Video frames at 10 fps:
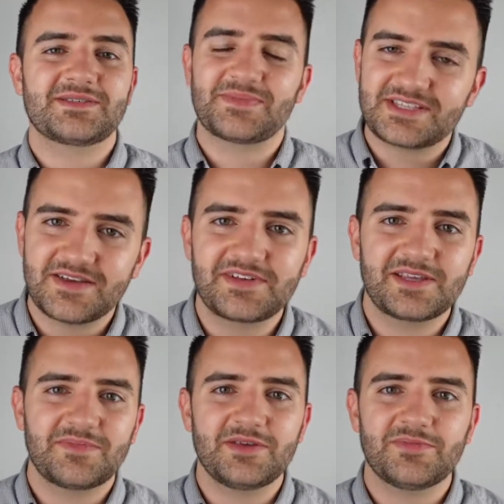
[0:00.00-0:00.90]
specifically
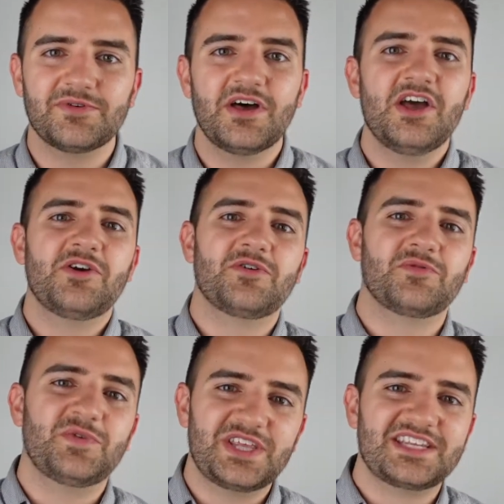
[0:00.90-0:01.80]
people who are
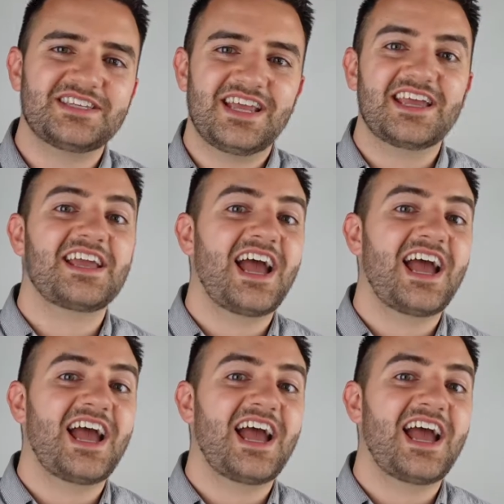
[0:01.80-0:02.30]
willing to take